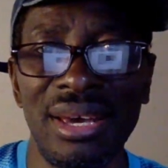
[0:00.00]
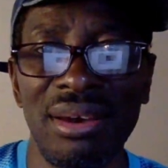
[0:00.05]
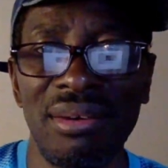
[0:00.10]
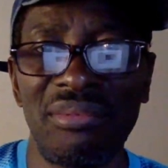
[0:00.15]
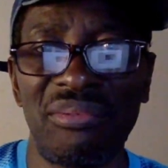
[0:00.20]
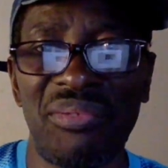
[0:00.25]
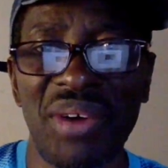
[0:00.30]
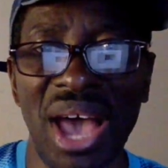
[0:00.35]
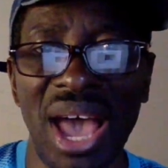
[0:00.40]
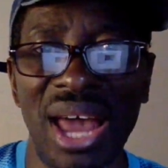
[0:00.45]

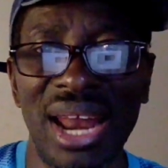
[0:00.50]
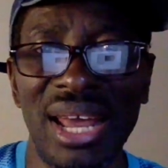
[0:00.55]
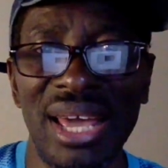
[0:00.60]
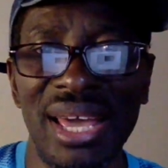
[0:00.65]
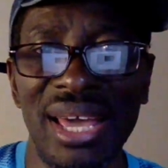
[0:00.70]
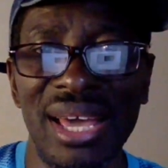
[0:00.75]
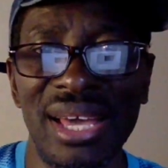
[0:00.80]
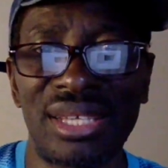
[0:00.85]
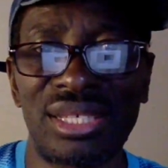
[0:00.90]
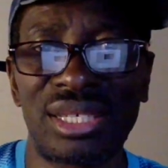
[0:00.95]

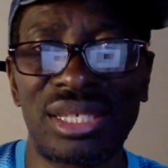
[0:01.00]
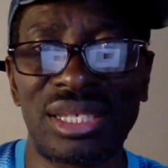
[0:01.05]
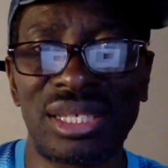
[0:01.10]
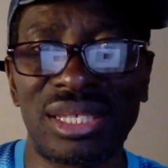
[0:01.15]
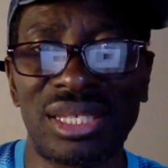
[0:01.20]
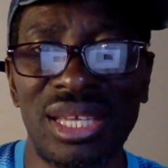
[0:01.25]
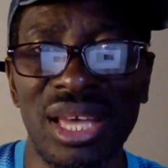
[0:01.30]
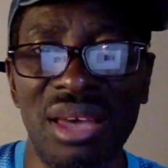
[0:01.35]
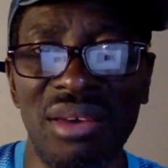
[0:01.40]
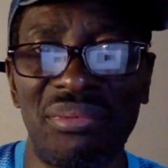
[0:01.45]
Felix,
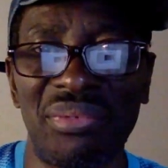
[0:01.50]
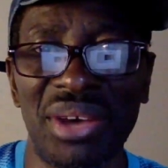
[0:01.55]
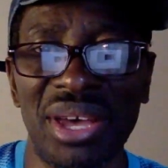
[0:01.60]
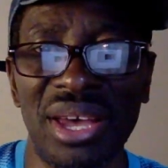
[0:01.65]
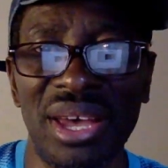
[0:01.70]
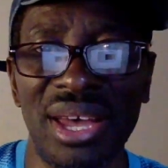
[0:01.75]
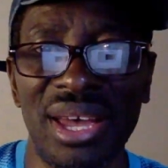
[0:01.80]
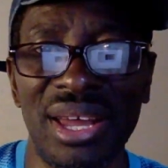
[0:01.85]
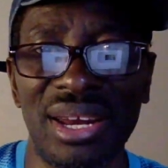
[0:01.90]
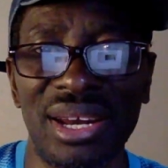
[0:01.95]

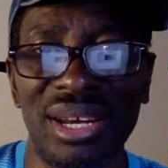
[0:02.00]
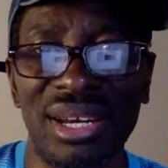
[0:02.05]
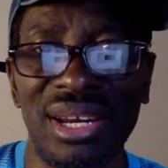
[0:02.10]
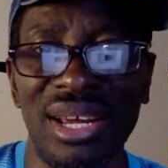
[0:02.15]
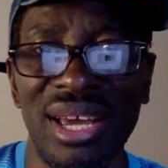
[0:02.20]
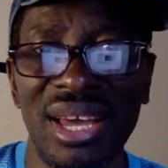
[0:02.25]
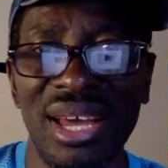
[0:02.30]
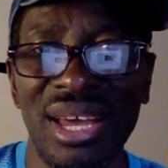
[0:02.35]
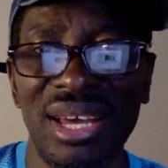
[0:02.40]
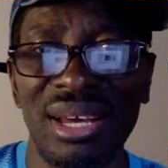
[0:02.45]
Stephen,
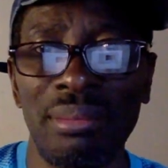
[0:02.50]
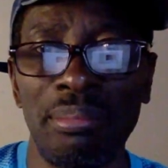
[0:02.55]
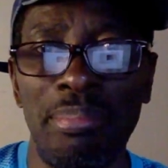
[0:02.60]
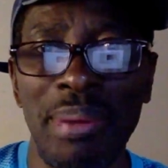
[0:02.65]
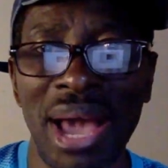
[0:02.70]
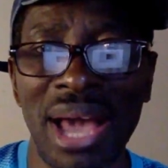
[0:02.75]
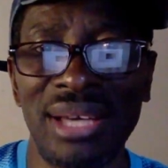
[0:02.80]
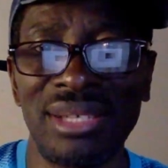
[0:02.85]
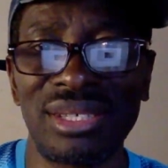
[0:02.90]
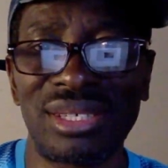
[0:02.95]

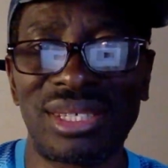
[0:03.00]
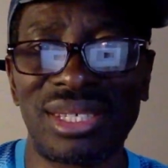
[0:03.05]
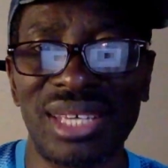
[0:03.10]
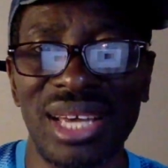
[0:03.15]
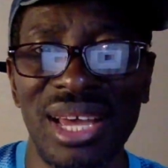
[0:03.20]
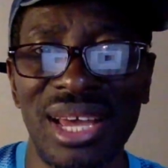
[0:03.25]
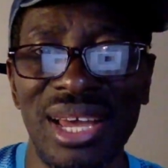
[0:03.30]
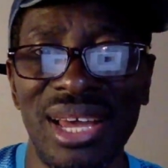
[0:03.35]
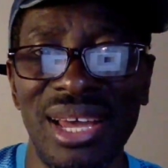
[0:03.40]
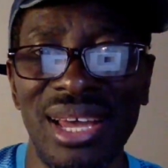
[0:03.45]

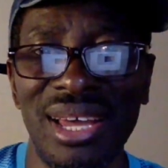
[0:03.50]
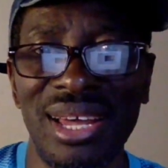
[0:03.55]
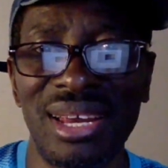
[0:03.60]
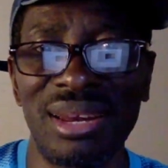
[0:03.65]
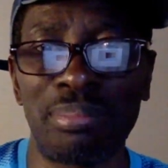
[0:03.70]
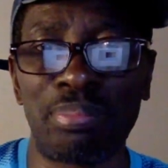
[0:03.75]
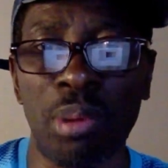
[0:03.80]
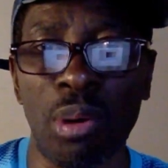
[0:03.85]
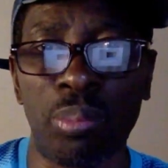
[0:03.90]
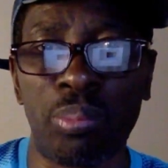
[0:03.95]

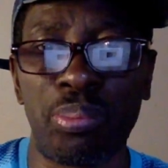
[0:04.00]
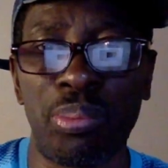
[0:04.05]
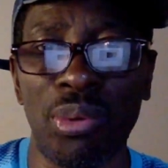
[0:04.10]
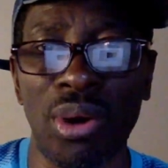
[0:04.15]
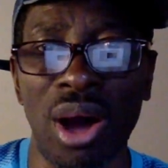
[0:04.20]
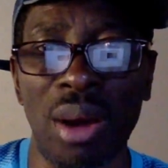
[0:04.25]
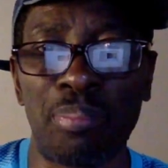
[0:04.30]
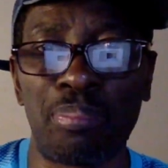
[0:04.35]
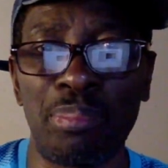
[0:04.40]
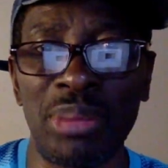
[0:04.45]
Benson,
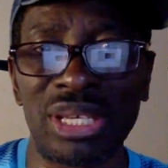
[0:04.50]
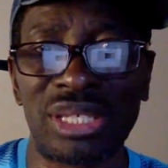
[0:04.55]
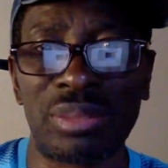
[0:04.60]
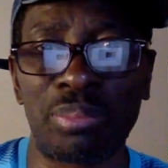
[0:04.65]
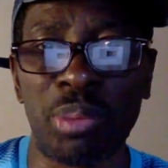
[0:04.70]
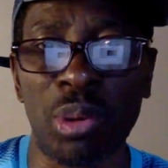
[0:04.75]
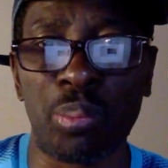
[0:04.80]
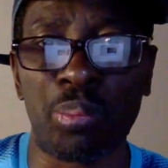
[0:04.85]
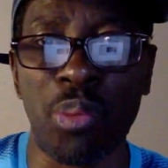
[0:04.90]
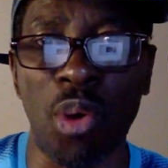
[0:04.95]
Mr.
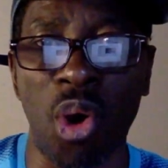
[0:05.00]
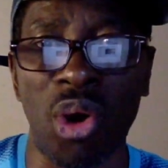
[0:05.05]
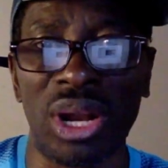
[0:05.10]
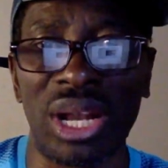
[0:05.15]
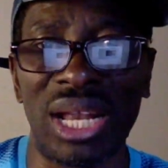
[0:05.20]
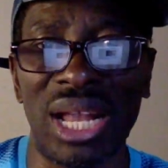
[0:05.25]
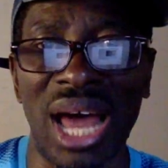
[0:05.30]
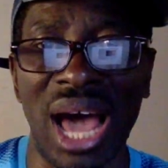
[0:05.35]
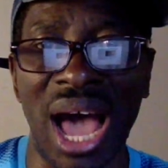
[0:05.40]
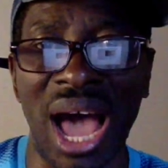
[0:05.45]

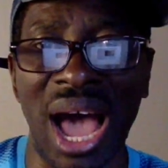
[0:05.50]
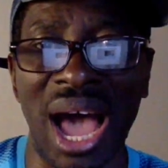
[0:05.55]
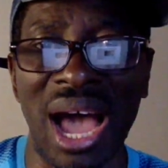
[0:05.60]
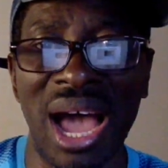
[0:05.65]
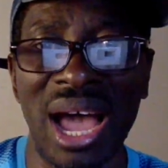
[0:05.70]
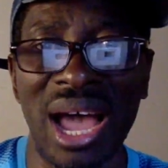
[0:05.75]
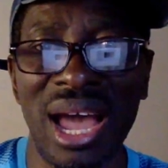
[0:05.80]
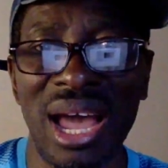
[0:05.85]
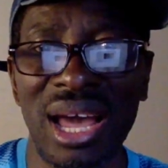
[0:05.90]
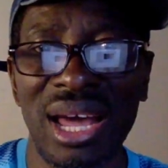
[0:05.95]

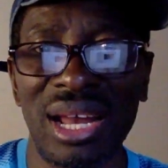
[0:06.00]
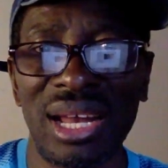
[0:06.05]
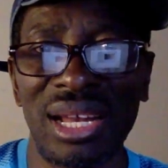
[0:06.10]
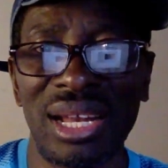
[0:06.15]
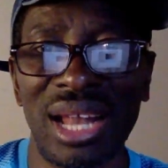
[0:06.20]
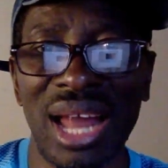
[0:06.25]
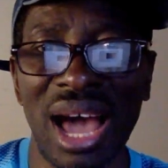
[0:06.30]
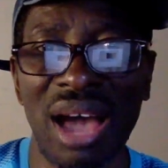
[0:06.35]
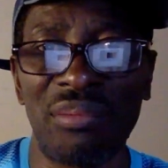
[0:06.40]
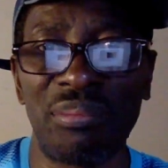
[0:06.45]
Popola.
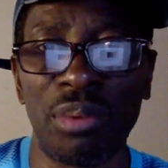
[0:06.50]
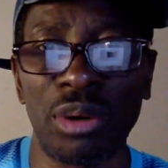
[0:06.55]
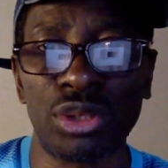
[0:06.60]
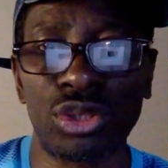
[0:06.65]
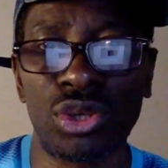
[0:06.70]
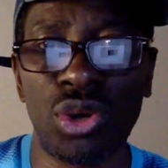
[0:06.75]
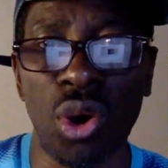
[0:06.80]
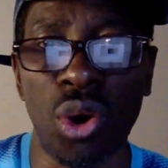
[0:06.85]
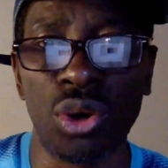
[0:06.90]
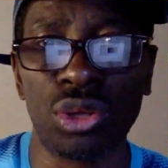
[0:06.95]
Life
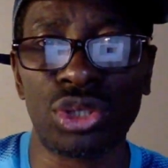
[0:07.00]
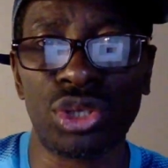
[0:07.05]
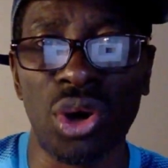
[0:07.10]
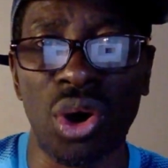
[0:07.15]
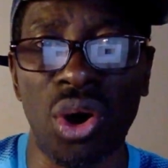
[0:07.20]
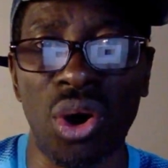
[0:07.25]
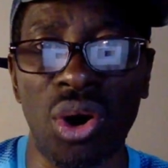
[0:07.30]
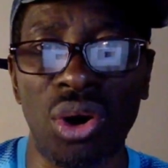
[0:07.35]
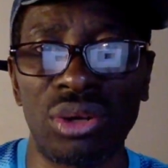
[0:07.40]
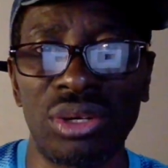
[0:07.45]
must goes
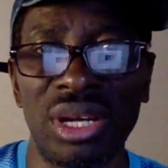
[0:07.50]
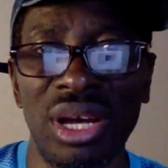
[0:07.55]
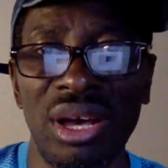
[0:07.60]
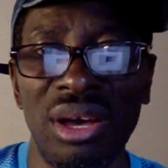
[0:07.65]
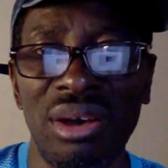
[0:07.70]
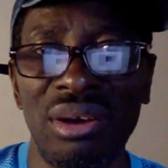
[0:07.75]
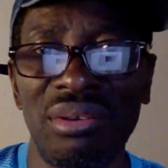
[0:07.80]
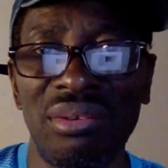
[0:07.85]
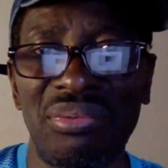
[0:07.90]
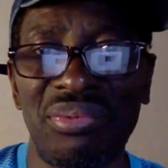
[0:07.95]
on.
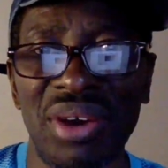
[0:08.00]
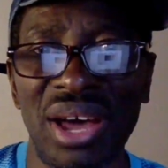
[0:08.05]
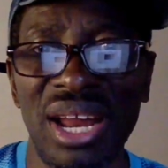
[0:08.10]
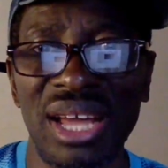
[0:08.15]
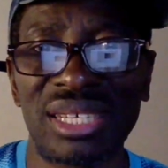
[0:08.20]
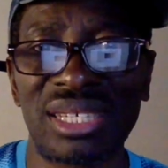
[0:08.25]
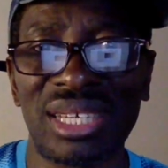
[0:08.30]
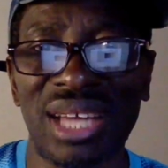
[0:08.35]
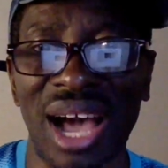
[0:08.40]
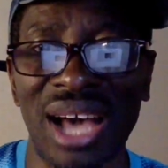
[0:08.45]

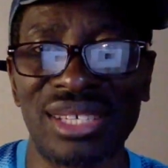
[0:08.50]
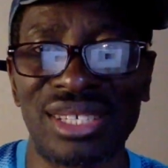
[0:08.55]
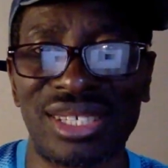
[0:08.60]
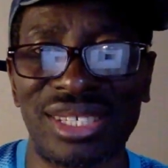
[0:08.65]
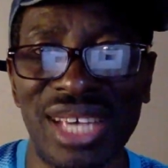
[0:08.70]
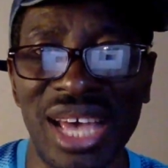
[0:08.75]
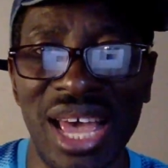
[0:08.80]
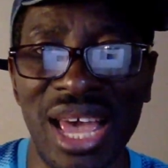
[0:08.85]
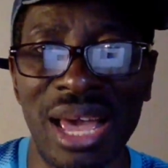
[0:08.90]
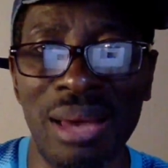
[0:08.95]
Felix,
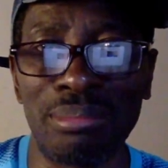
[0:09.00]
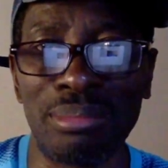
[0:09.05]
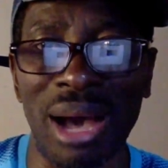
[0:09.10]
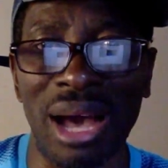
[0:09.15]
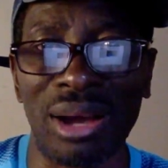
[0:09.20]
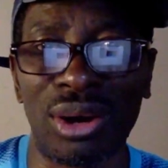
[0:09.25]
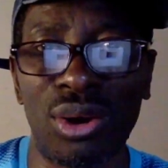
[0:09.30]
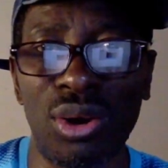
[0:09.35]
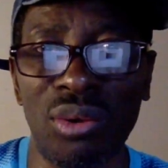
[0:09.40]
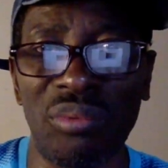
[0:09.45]
Kazim,
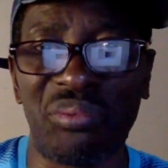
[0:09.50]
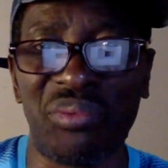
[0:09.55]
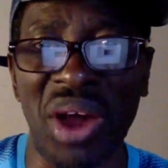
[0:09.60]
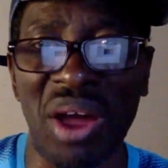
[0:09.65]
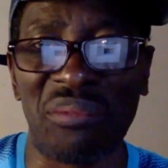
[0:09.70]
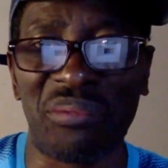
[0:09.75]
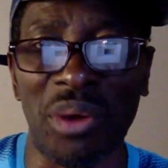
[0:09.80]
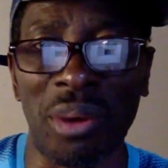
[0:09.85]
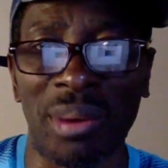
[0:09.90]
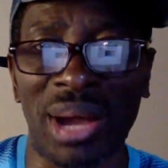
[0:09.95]
my good
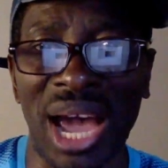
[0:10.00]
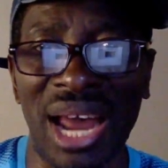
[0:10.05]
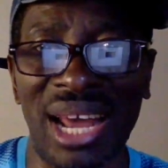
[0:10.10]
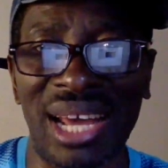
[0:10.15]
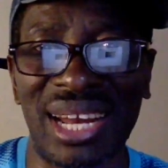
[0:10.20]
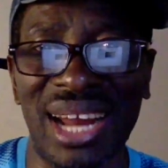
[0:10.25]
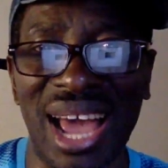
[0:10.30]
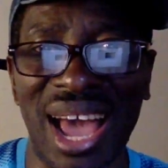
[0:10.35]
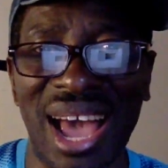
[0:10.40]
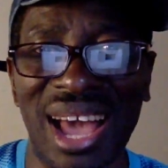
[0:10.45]
friend from
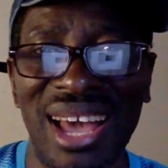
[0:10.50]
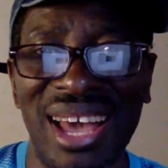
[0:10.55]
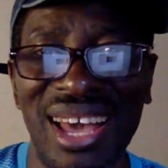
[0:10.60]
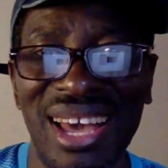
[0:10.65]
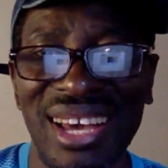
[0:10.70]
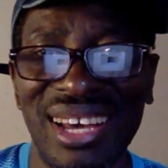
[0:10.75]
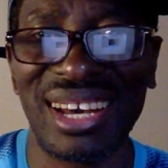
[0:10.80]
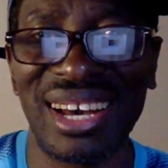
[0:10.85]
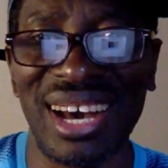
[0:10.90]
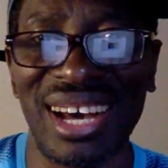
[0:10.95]
Canada,
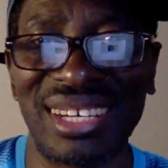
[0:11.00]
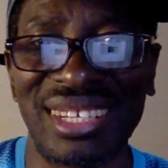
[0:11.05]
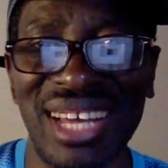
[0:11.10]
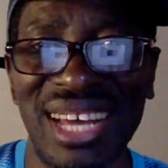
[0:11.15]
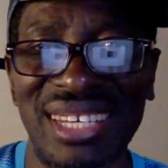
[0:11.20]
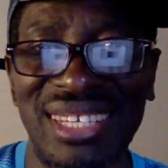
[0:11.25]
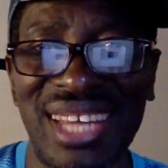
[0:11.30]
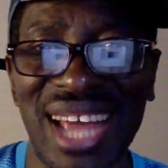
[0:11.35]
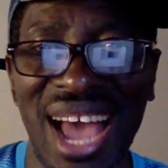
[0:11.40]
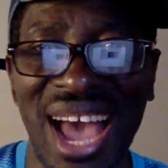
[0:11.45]
and
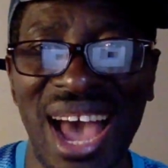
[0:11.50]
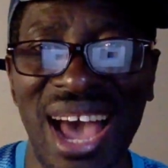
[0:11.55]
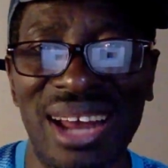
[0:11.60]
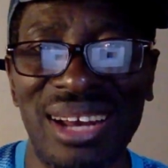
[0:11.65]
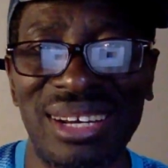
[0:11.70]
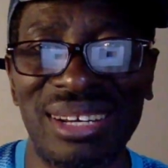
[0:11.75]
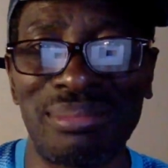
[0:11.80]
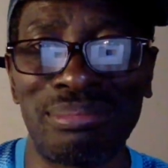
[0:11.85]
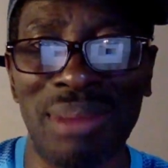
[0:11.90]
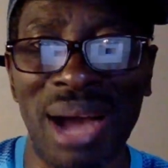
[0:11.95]
then
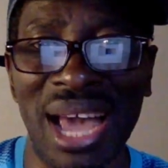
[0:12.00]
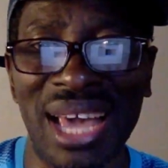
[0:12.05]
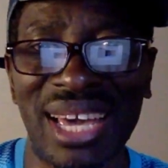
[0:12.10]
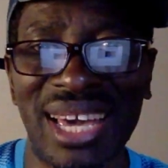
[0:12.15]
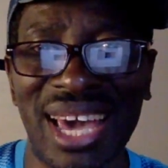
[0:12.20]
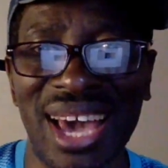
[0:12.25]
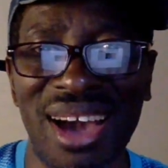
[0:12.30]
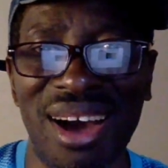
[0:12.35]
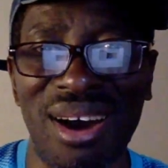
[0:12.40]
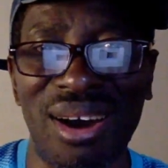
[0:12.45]
Dan,
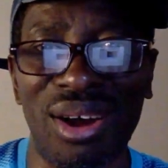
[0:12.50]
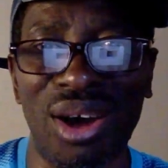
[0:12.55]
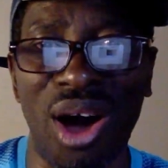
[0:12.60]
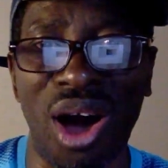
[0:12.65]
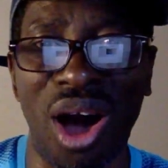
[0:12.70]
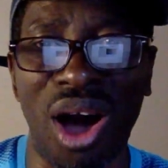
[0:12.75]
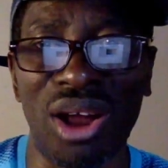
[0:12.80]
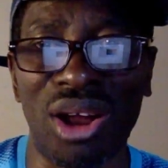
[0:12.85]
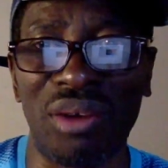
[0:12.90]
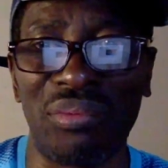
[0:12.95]
Michael,
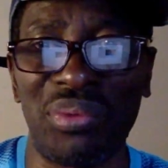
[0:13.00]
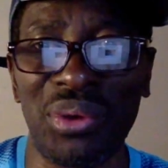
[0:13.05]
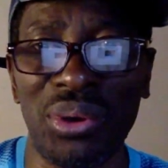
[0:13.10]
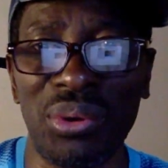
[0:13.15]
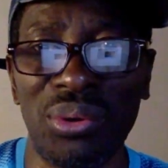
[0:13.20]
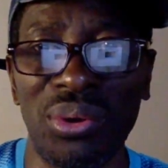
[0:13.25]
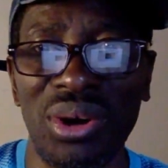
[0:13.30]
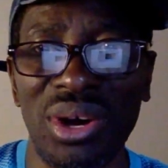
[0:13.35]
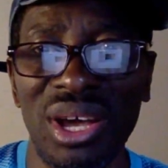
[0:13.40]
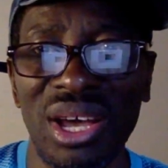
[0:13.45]
all of
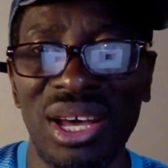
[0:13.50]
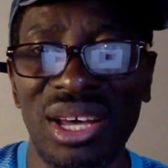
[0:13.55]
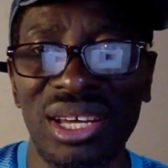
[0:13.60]
you.